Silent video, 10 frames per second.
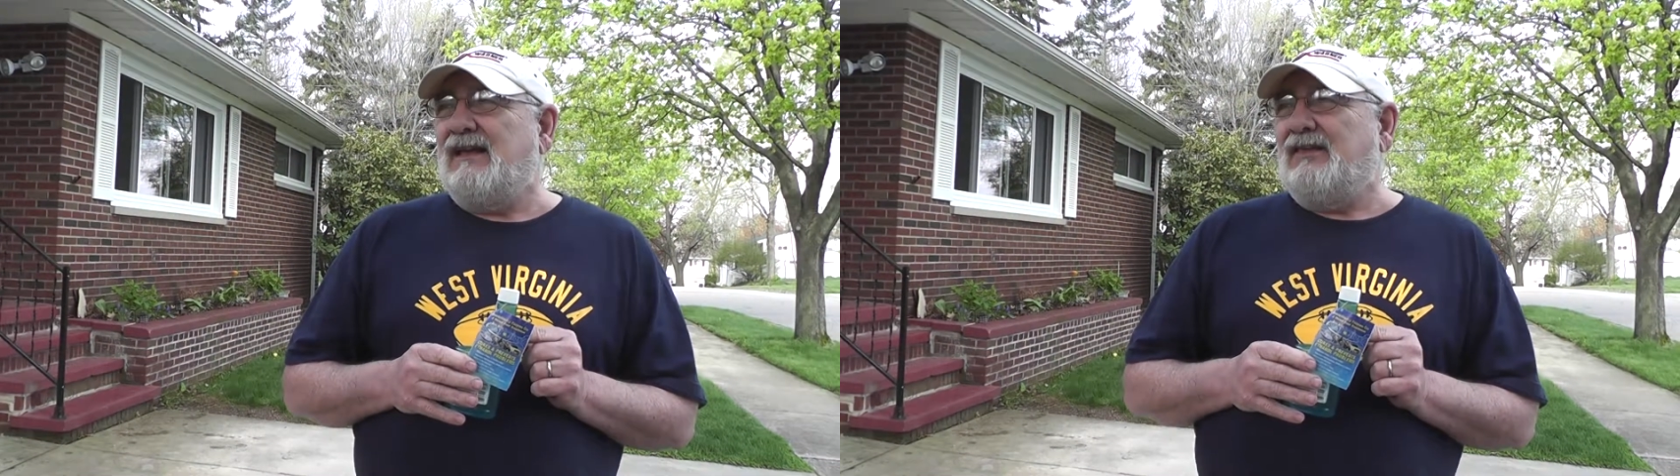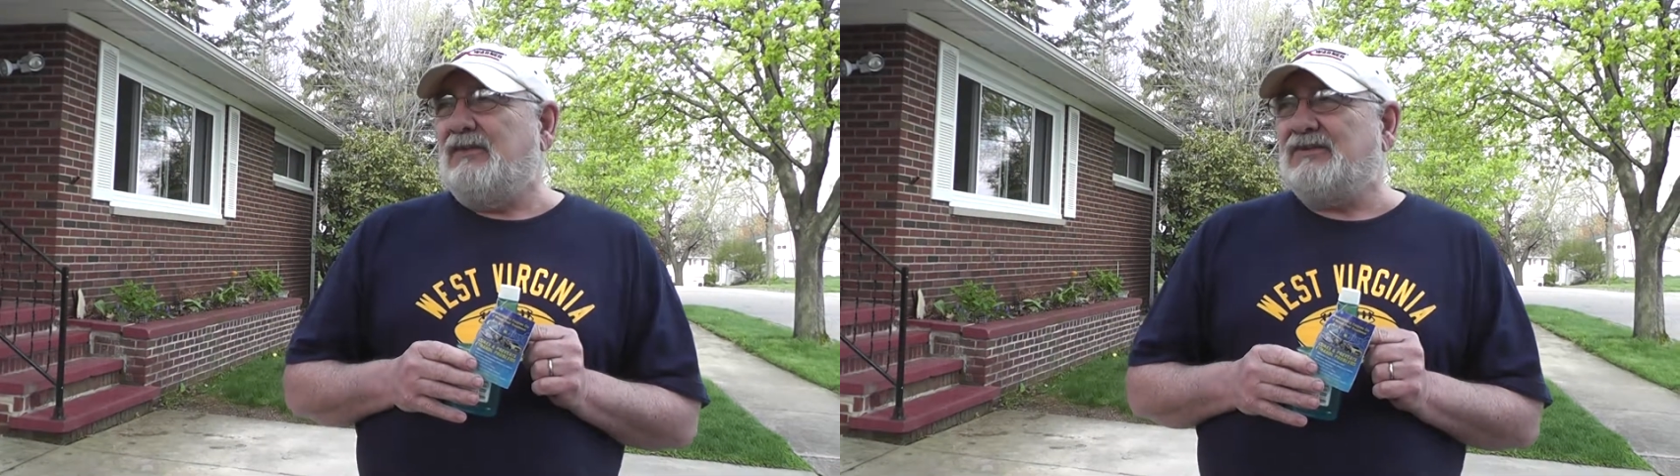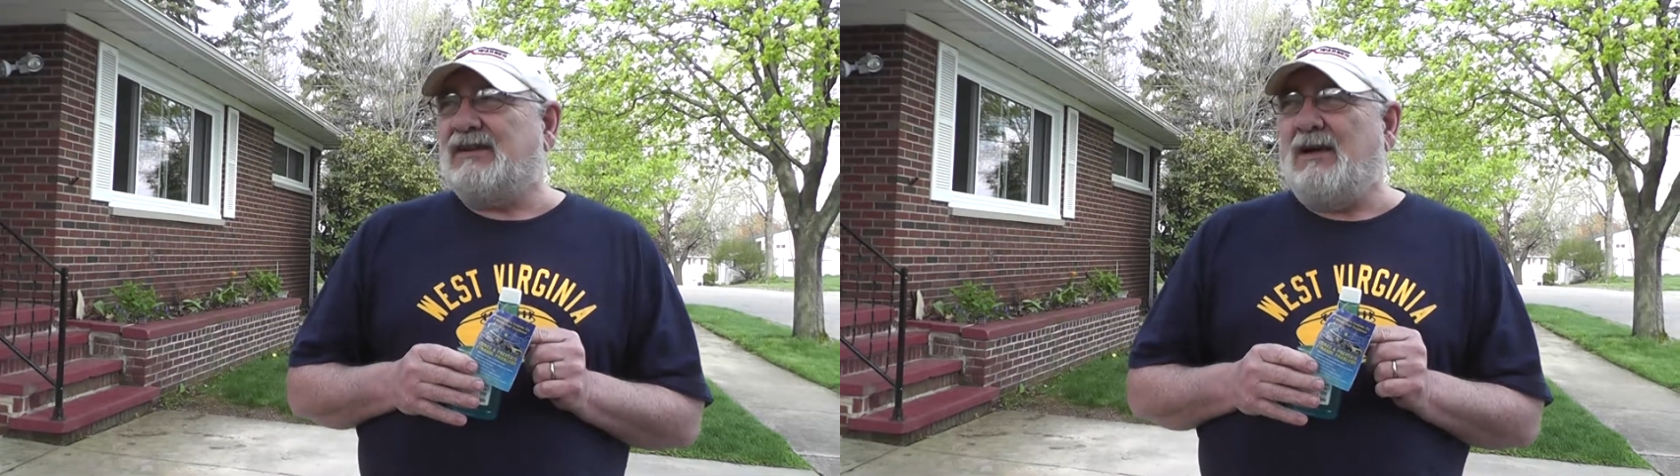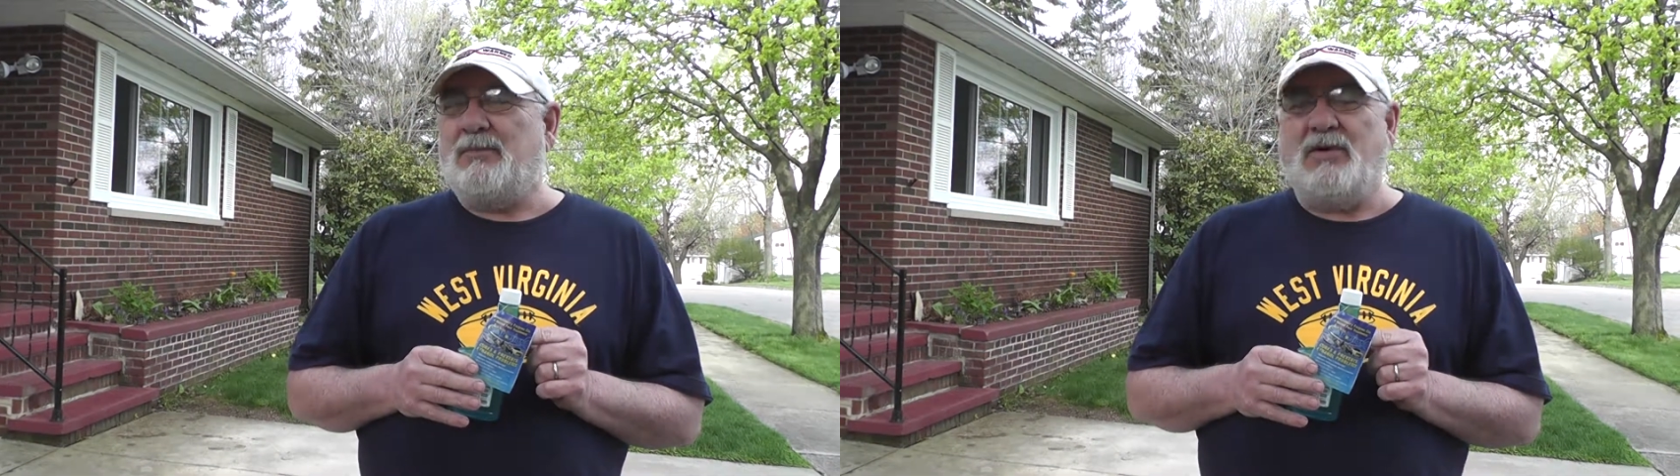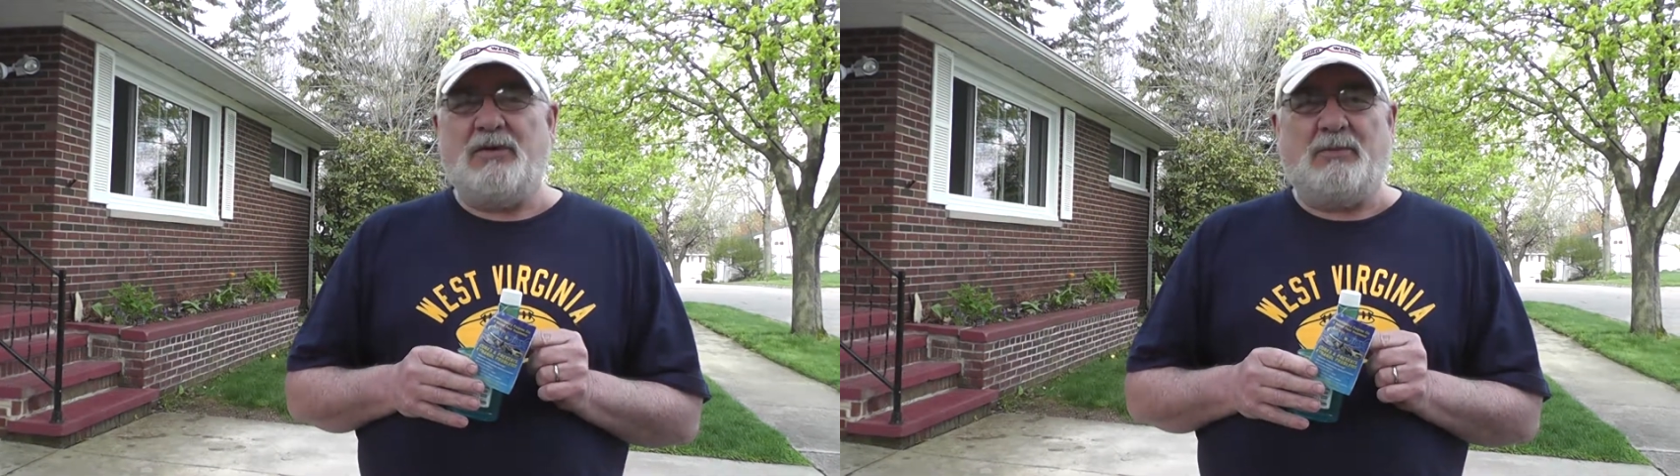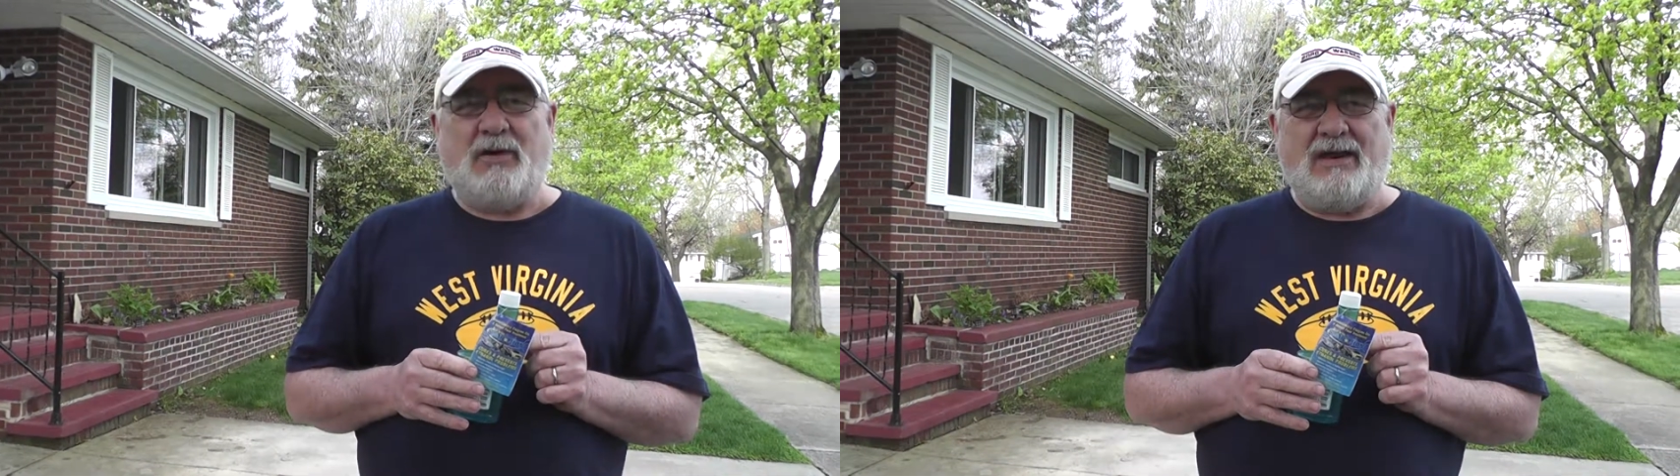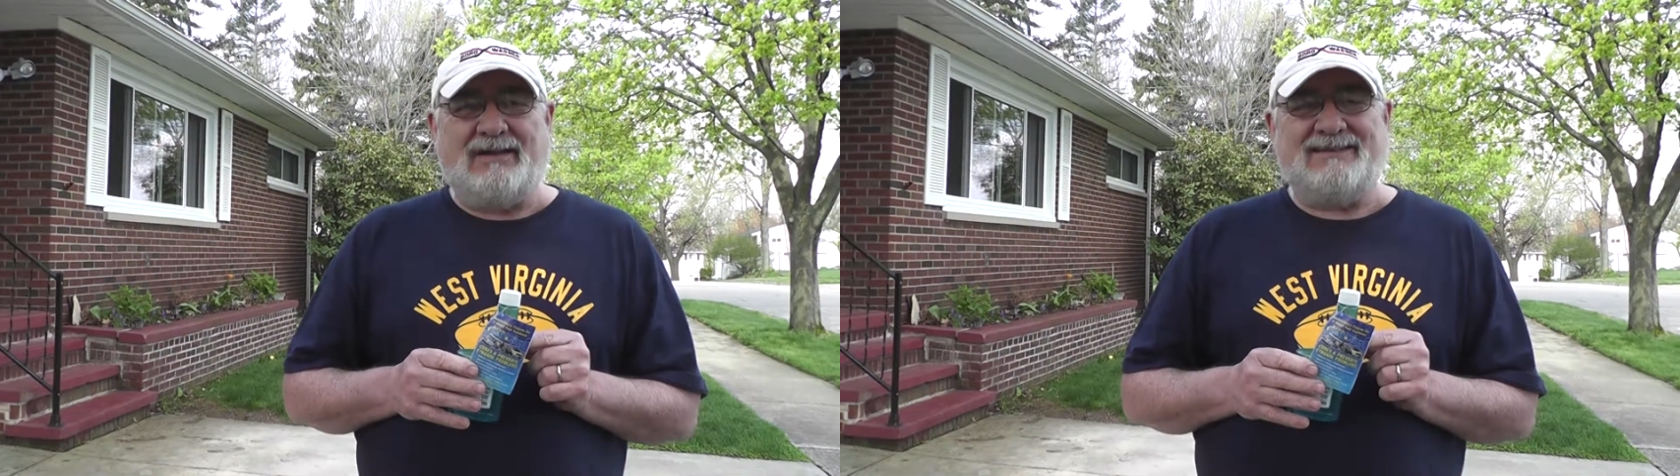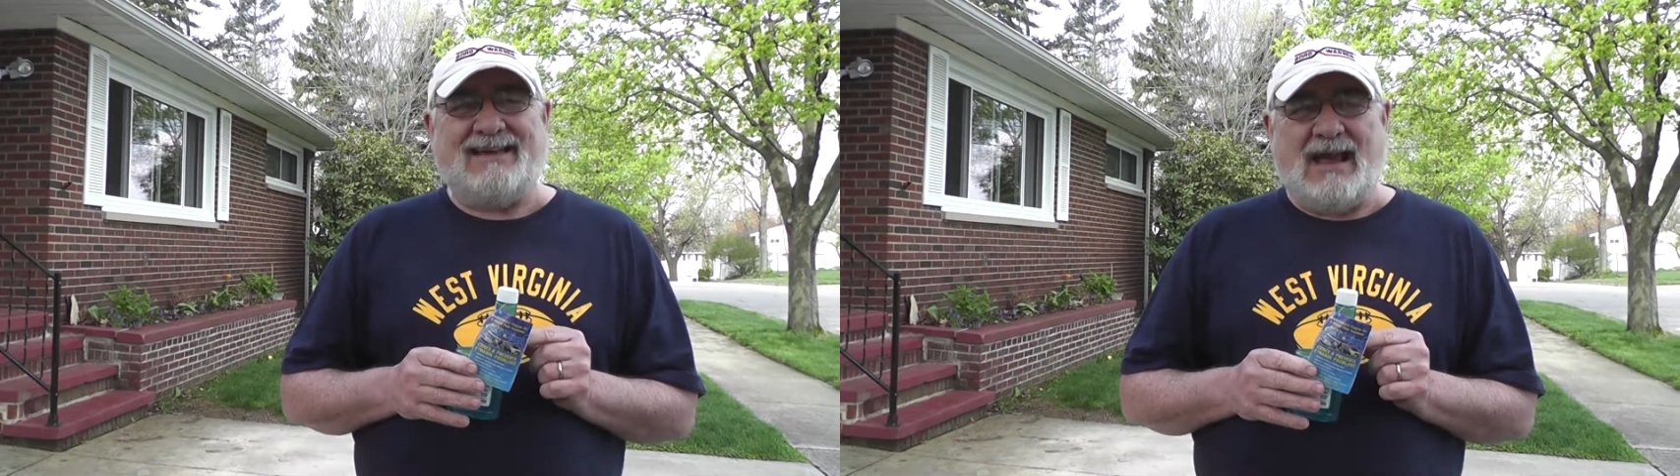there's a couple other products